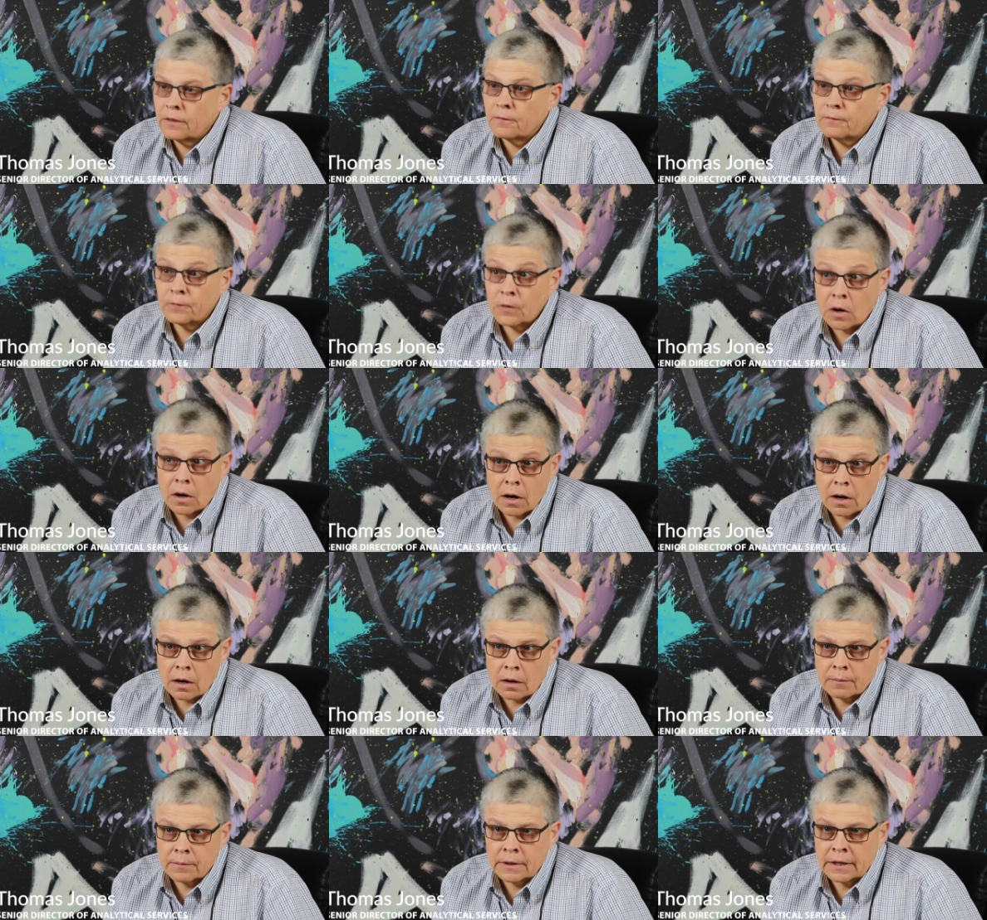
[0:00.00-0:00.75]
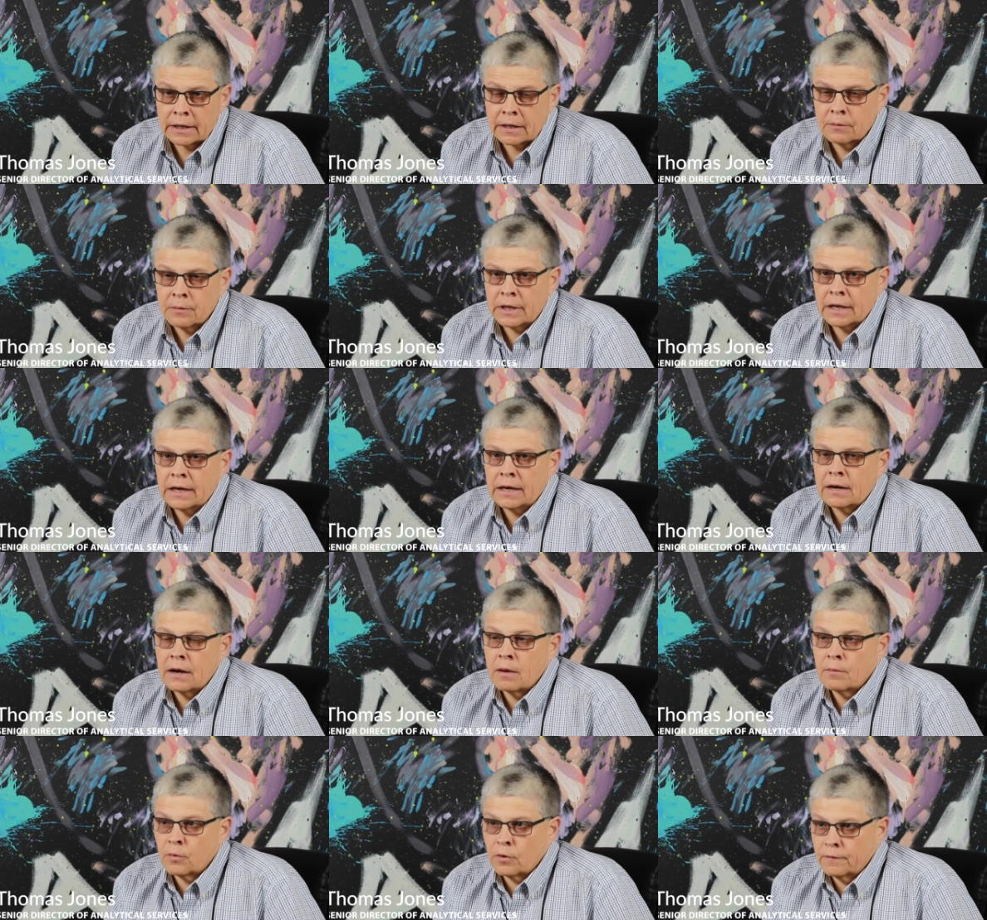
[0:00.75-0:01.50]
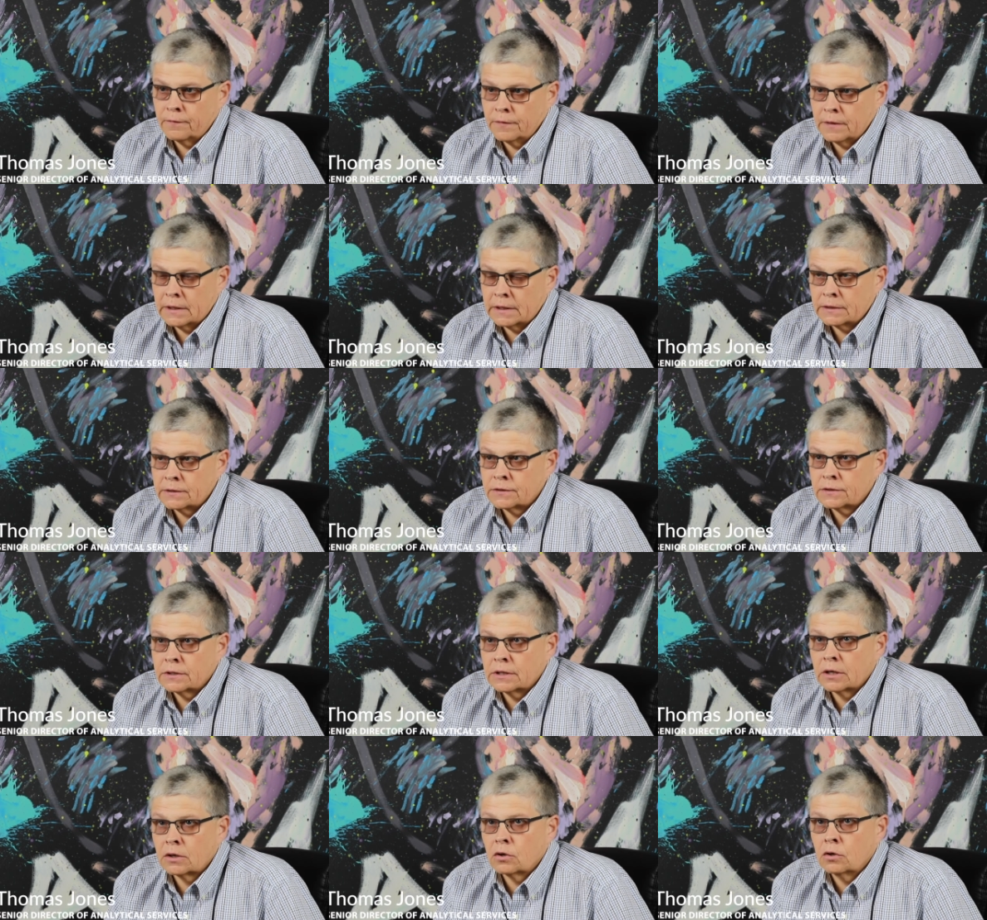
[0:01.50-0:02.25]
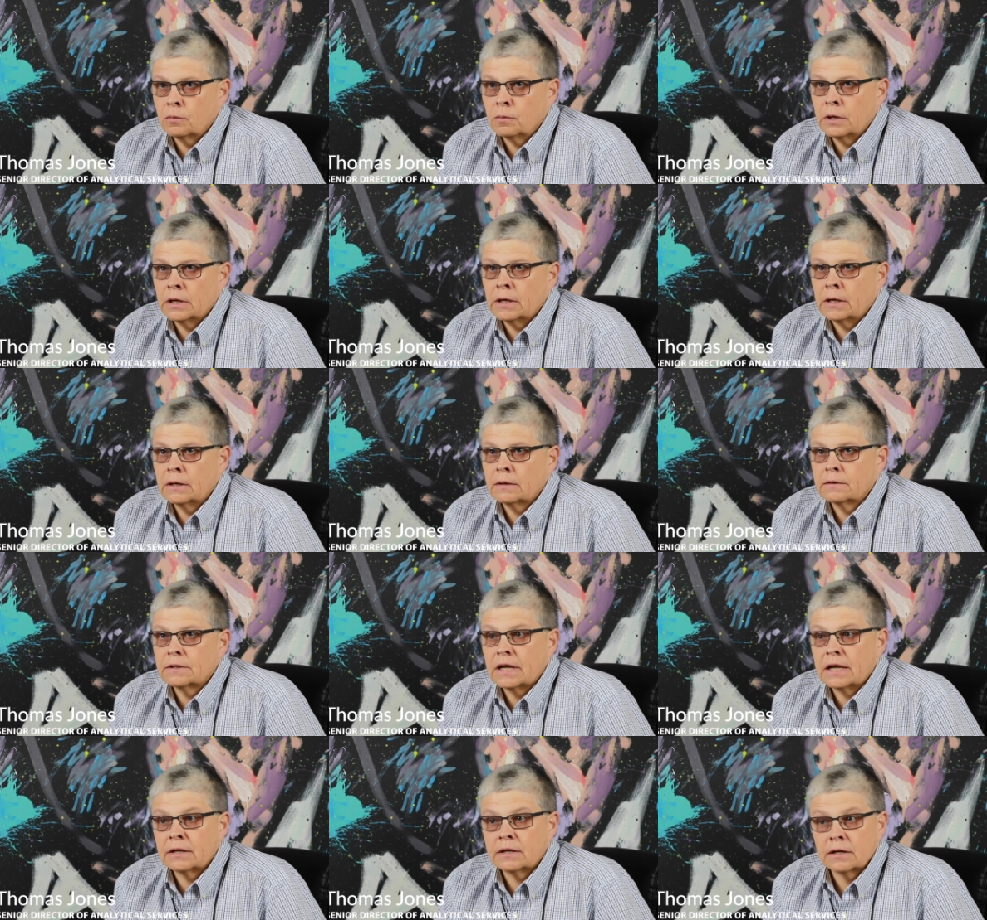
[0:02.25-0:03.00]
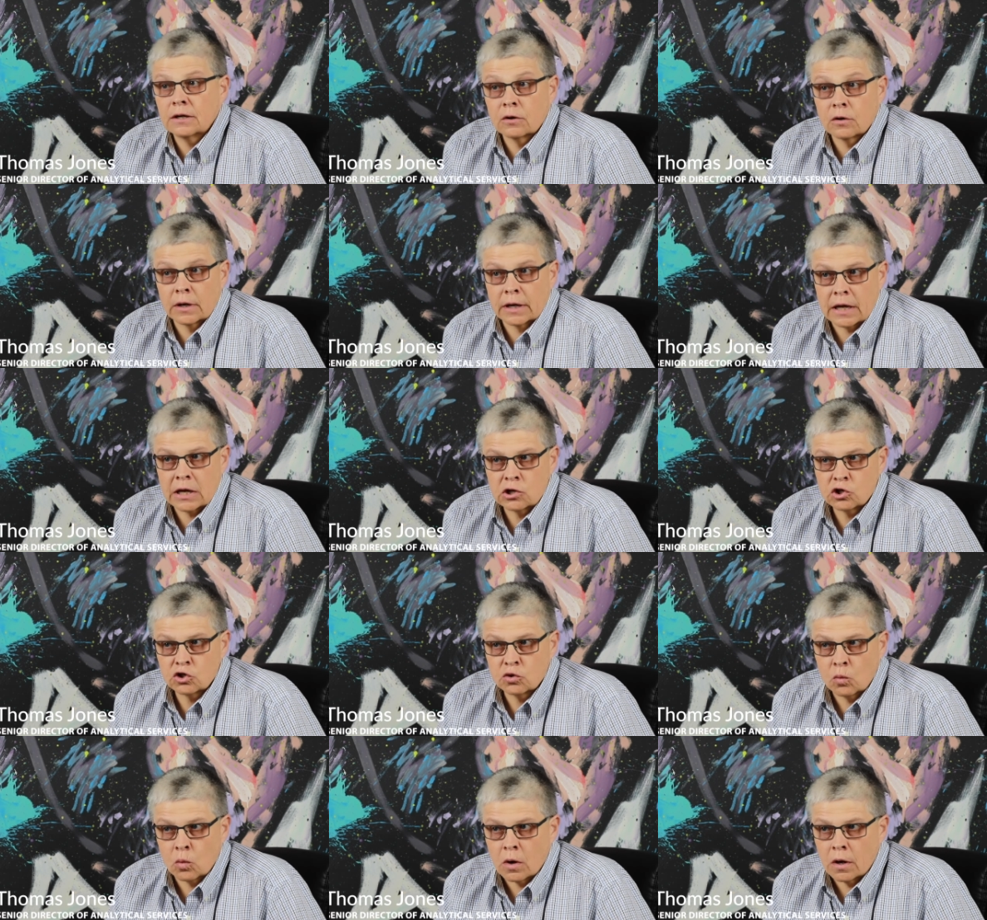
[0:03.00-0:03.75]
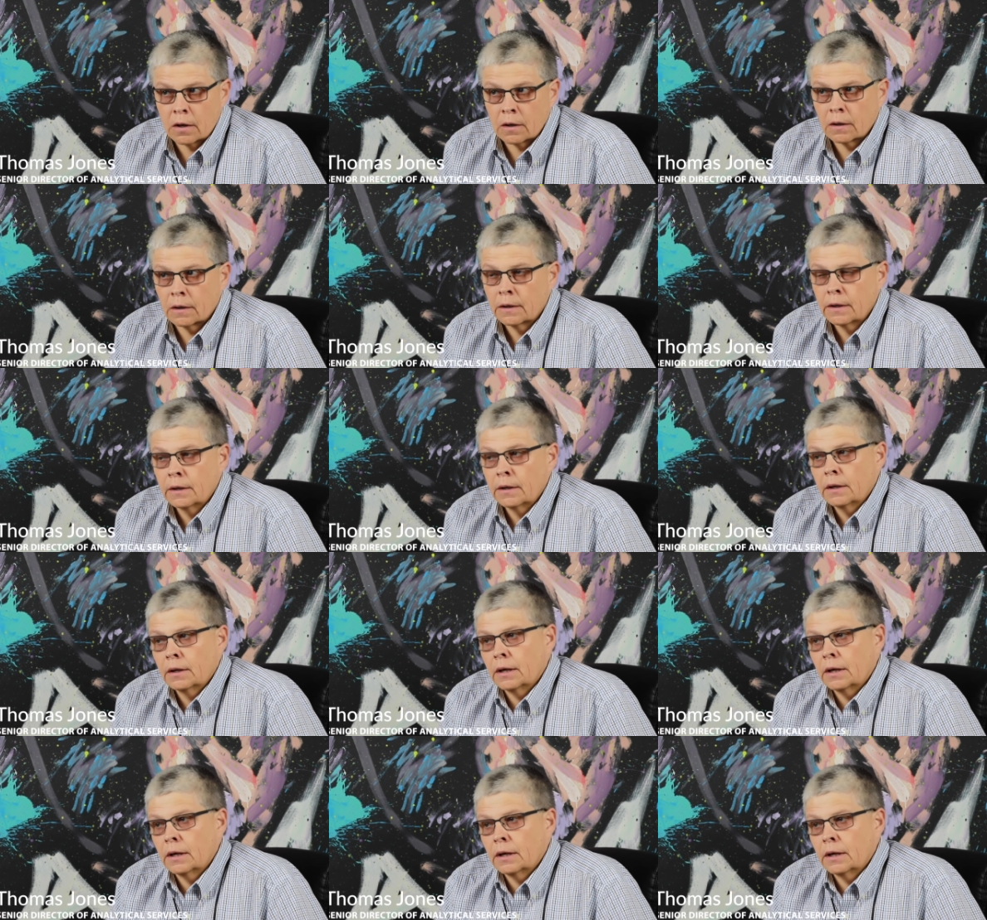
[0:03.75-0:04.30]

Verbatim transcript: On the farm, it can be any number of things. It could be tainted irrigation water.